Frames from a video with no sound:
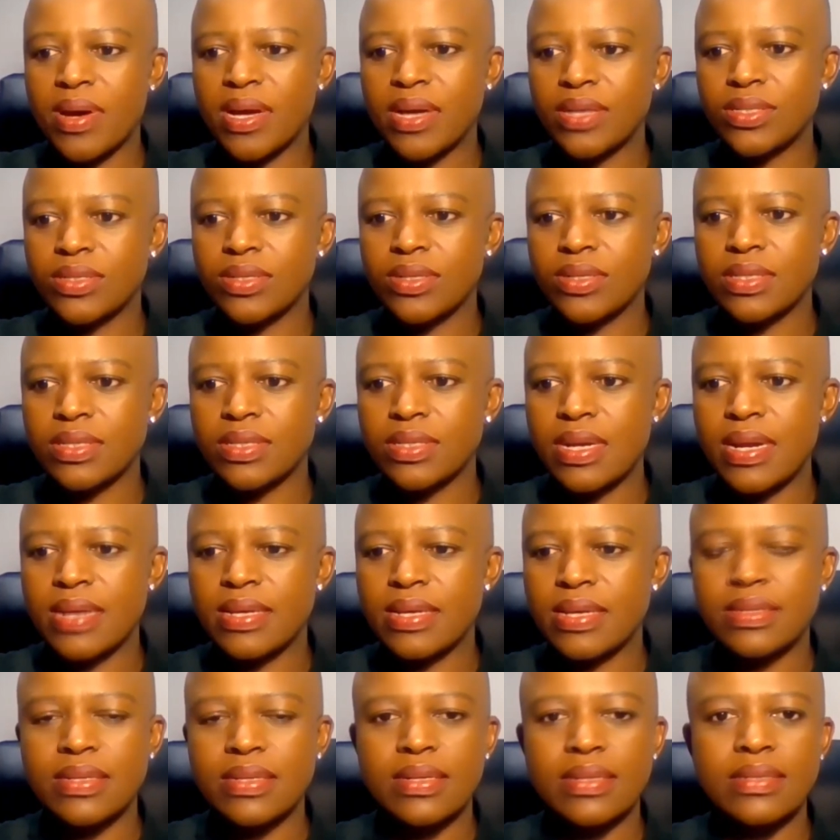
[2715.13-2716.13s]
much, Dr.
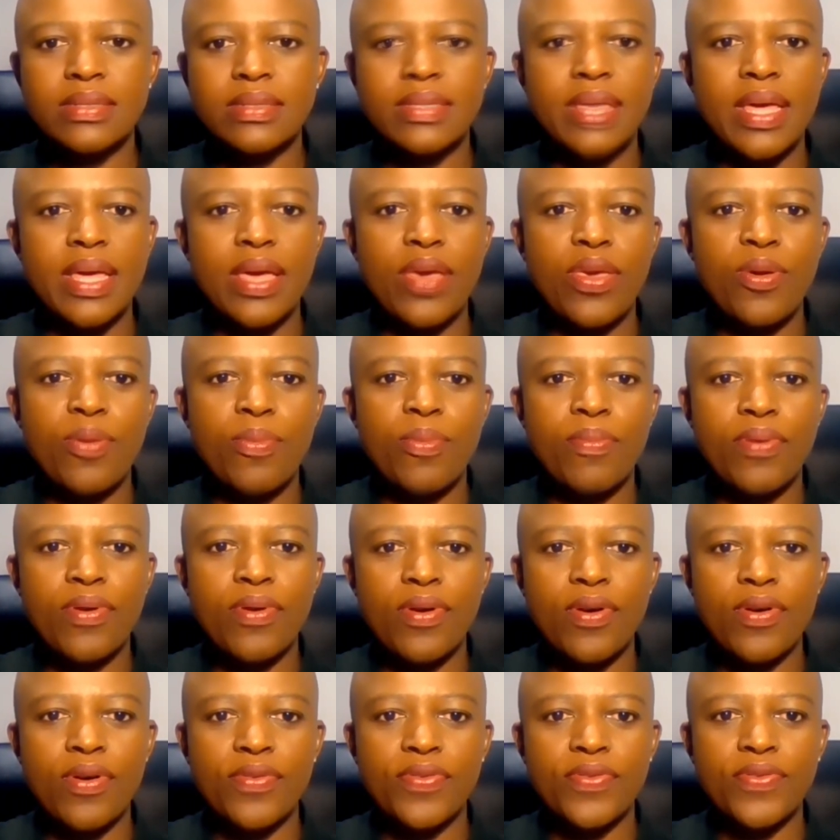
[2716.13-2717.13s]
Lessells. Thank you,
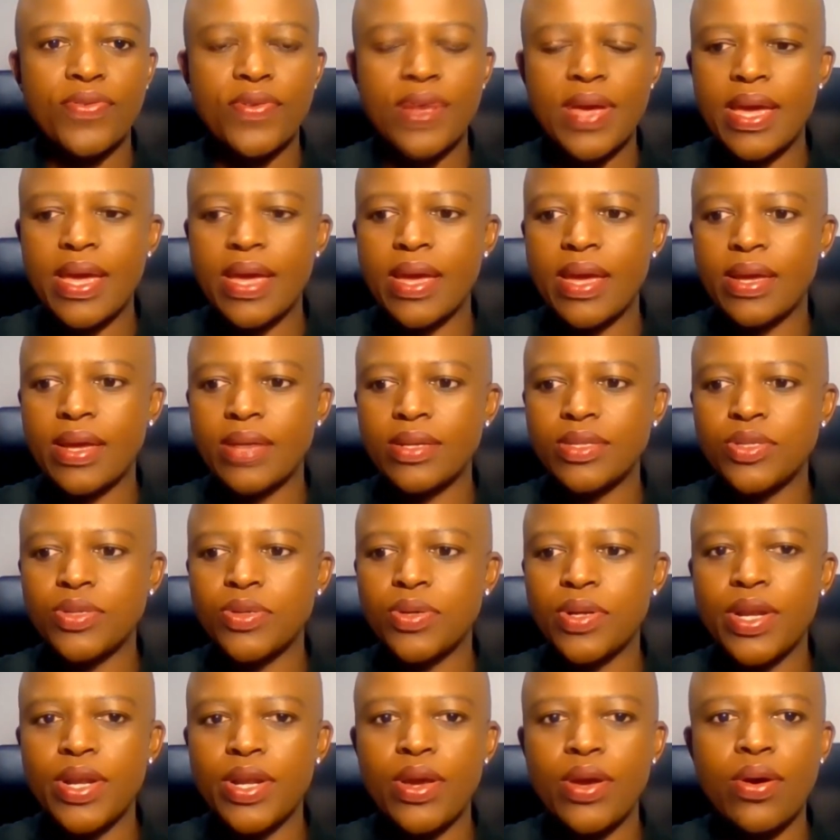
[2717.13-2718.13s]
Prof. Uh,
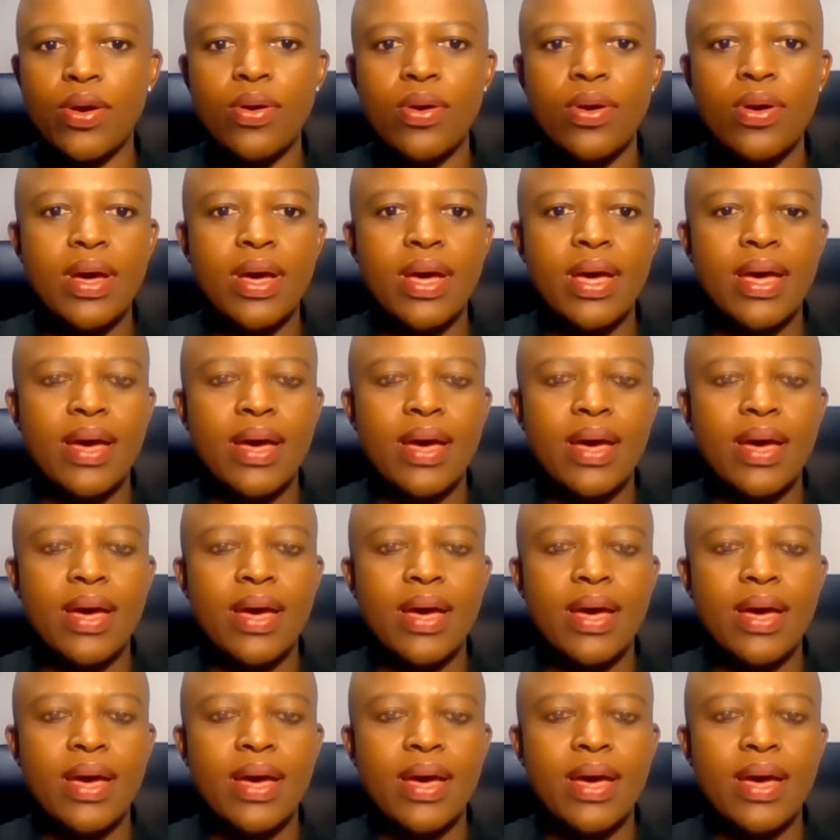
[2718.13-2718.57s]
Tulio.